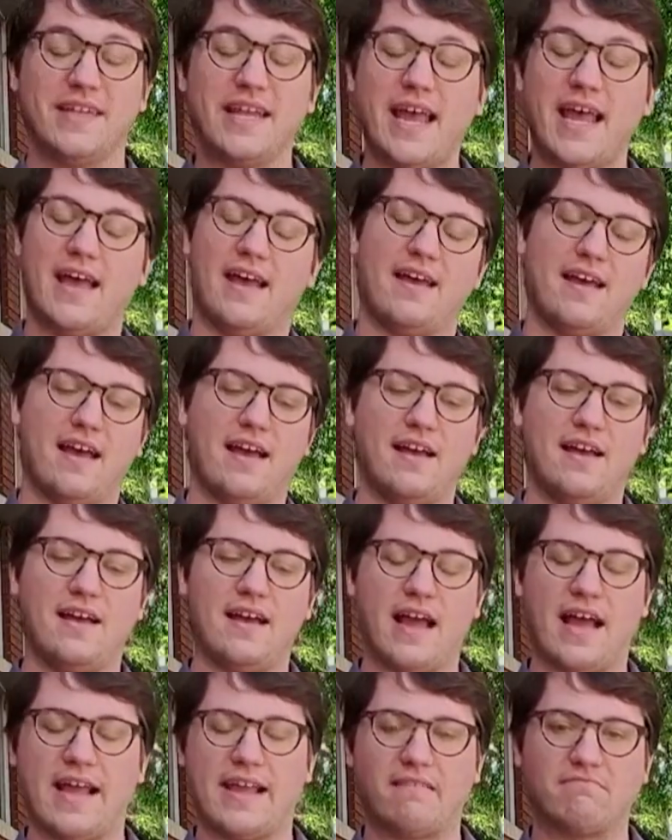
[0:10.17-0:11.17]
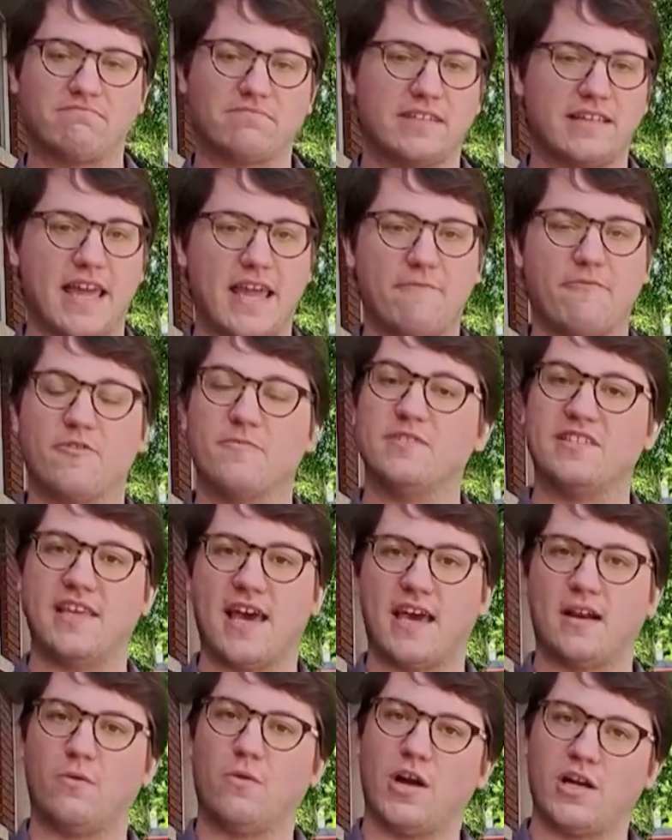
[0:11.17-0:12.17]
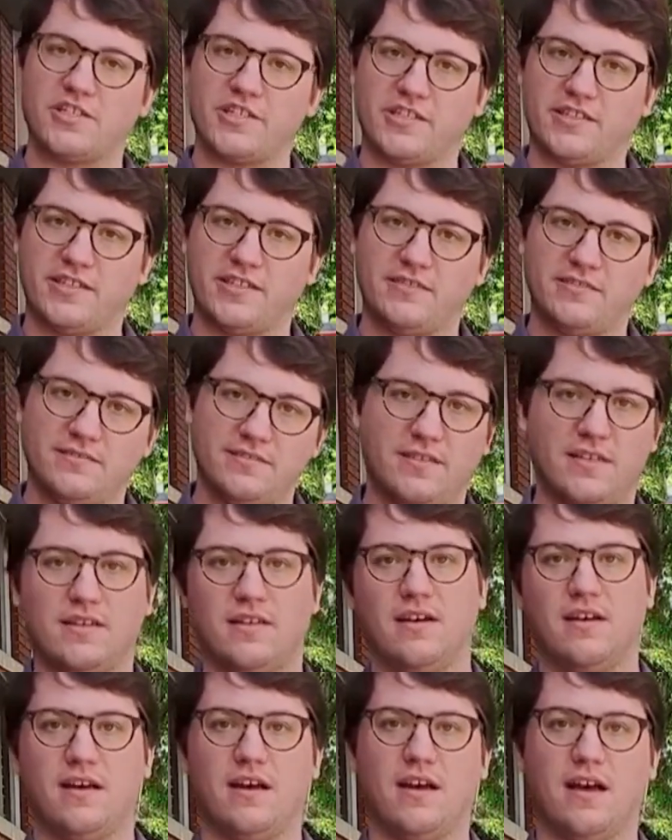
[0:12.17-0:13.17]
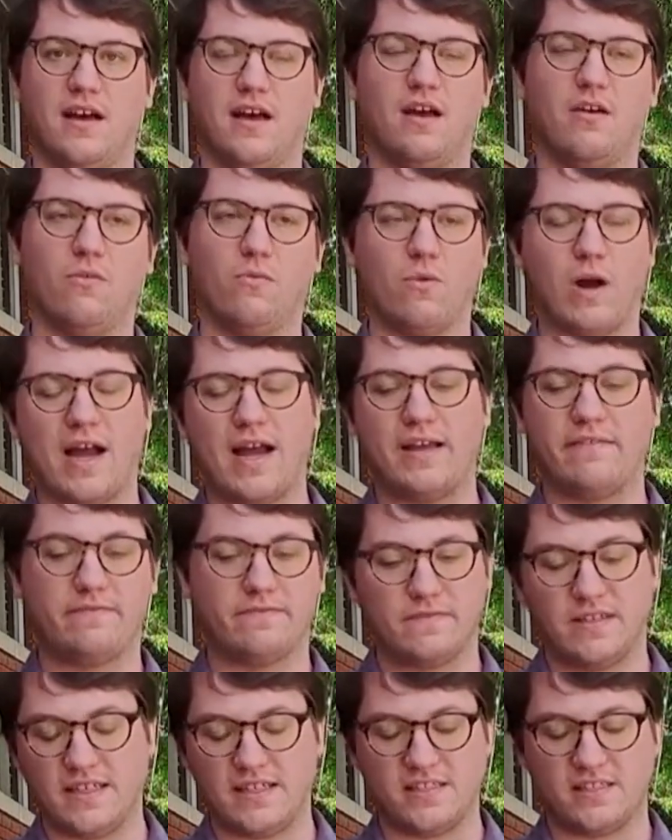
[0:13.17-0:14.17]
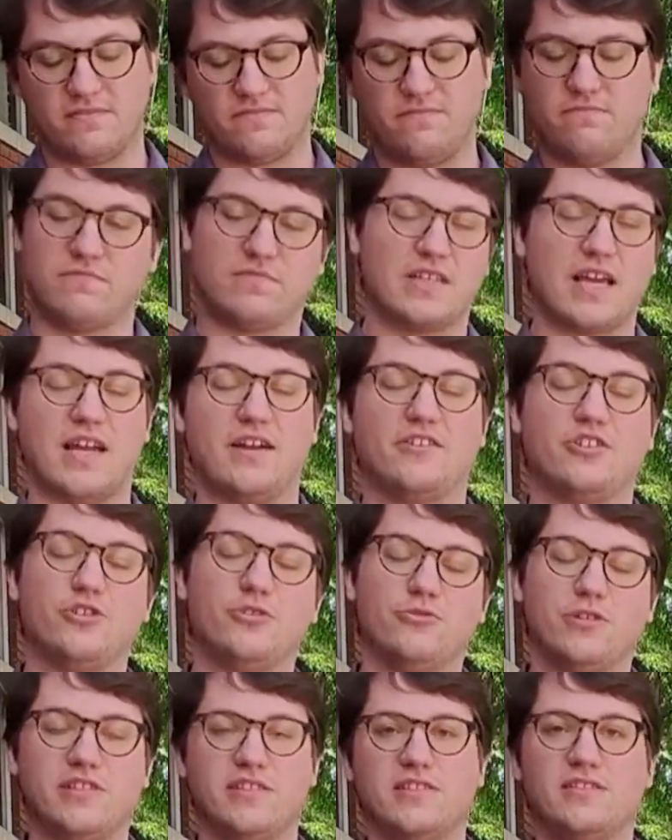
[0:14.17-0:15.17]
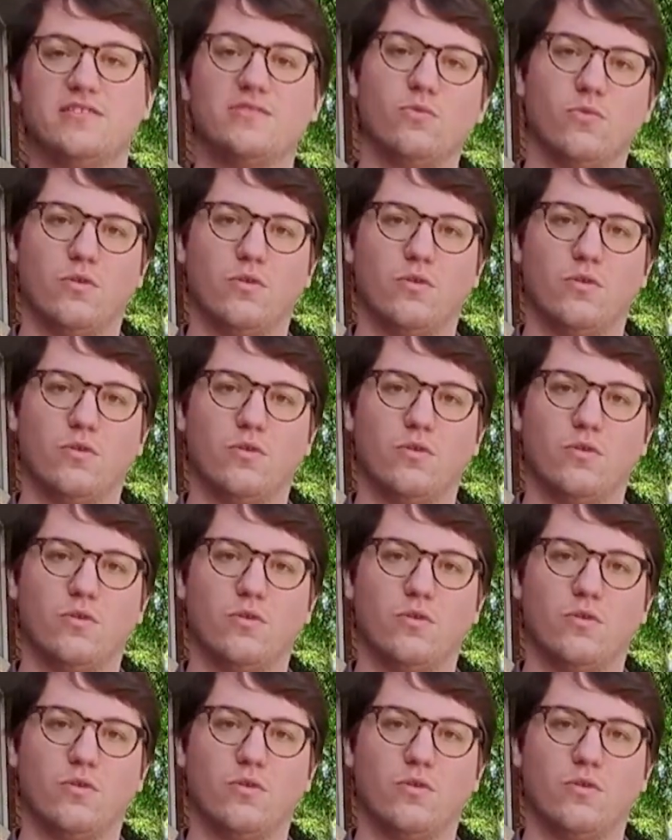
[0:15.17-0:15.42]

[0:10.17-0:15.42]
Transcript: Yeah, I came from Seattle, Washington. Why is kind of two reasons.